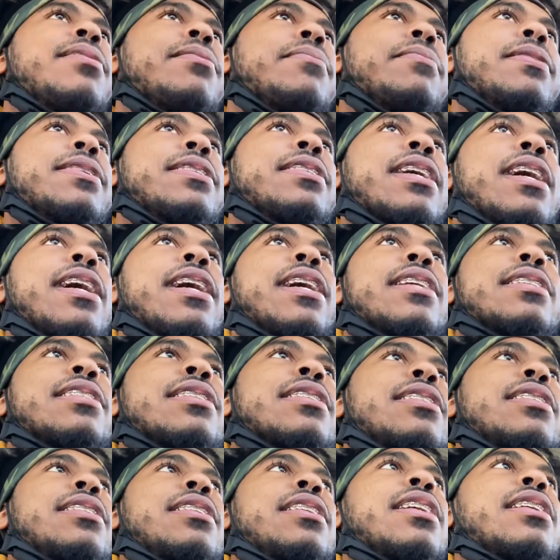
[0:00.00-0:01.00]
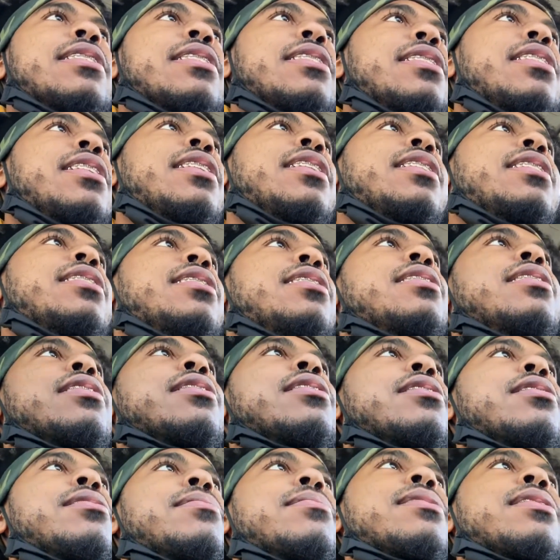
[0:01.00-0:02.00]
Besides yesterday, you
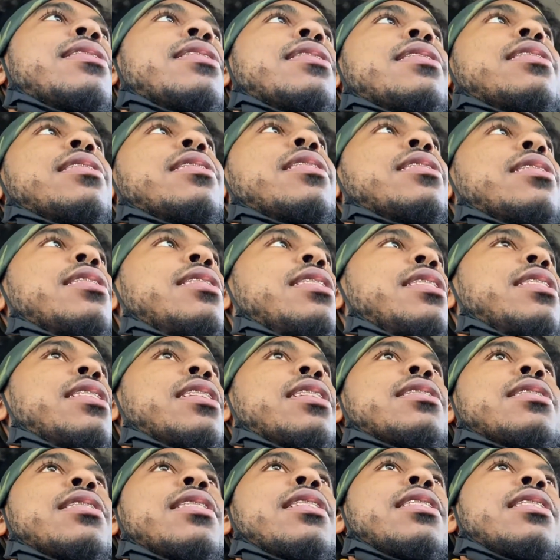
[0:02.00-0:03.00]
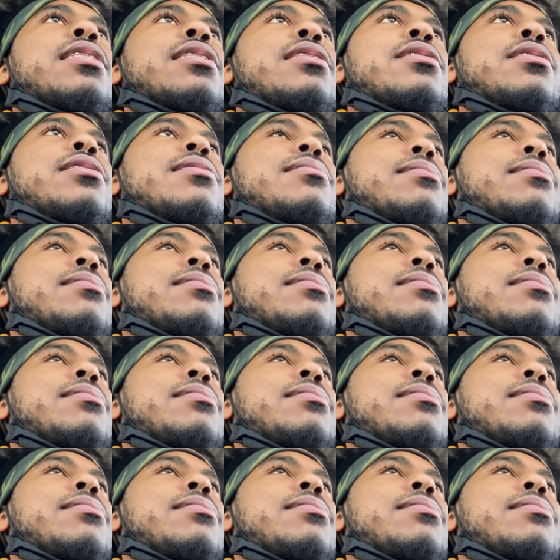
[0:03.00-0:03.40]
know what I'm saying? Other than yesterday, you know what I'm